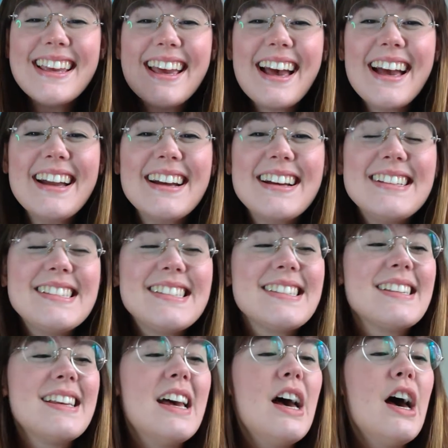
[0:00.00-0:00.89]
Hi
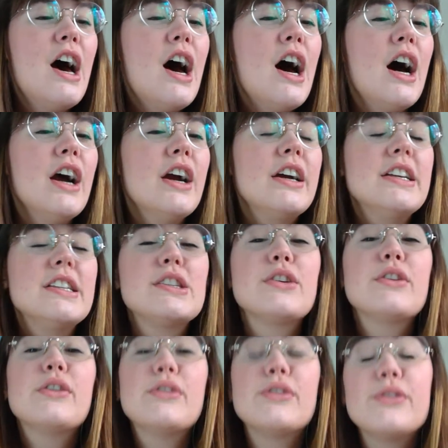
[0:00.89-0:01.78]
guys. All right,
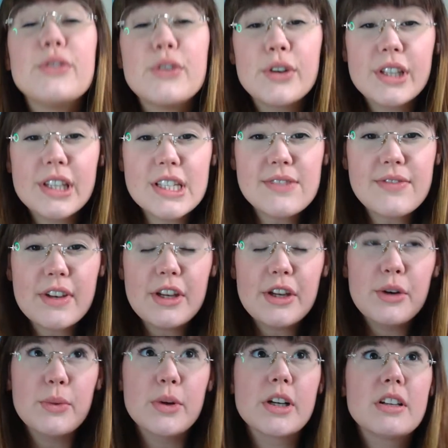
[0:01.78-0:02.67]
so for this
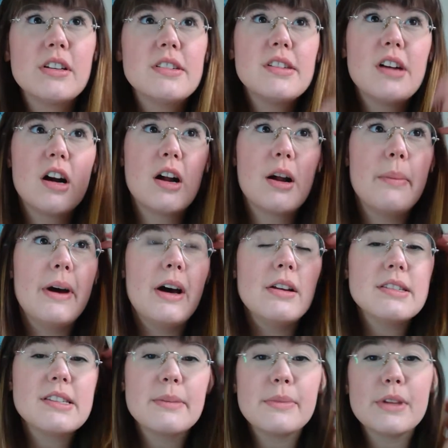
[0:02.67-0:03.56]
video, we're going to talk
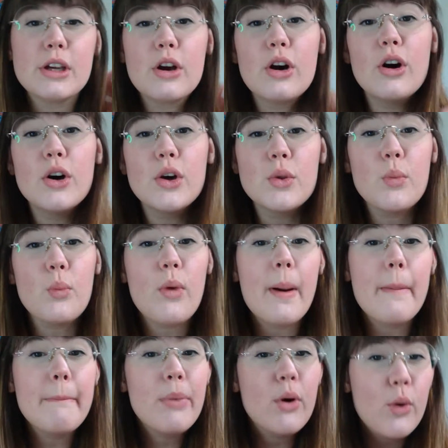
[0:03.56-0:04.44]
about something called
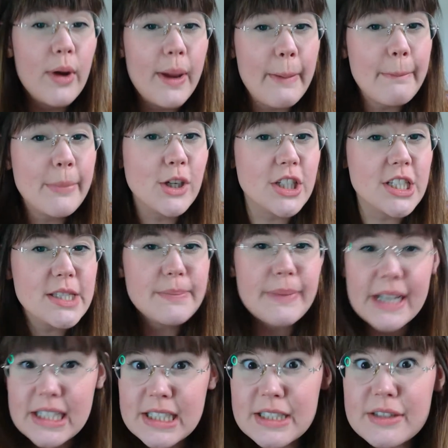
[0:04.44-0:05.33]
one-point
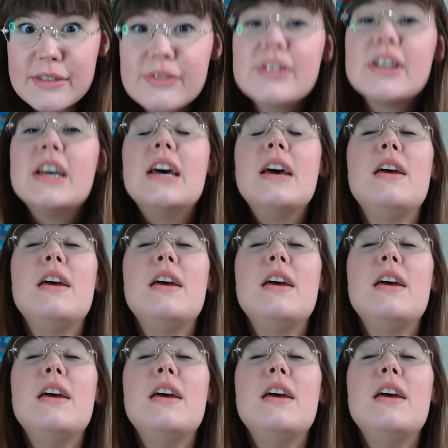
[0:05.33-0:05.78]
perspective.